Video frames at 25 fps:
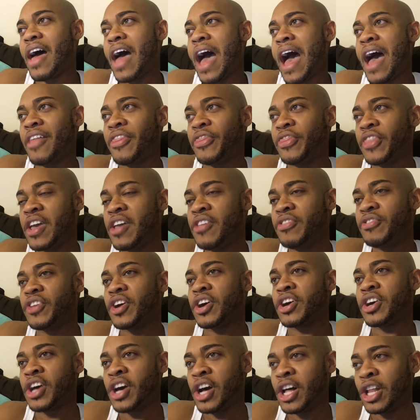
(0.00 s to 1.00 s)
I think
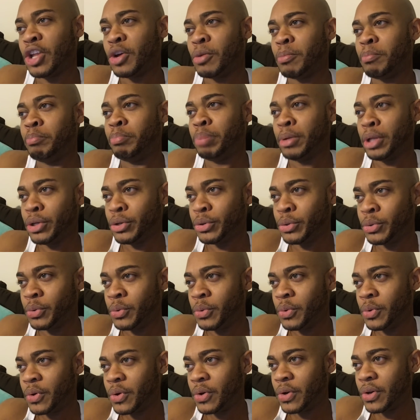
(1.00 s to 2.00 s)
the color
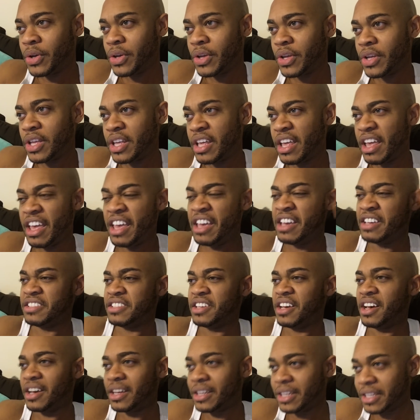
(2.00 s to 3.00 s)
blue is
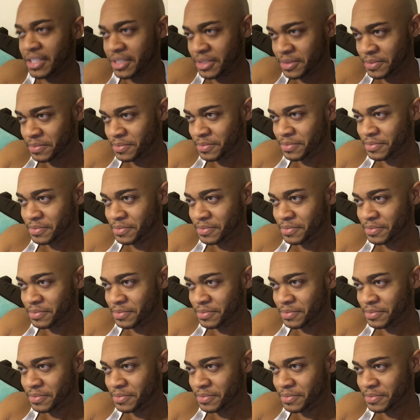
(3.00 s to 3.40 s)
ugly.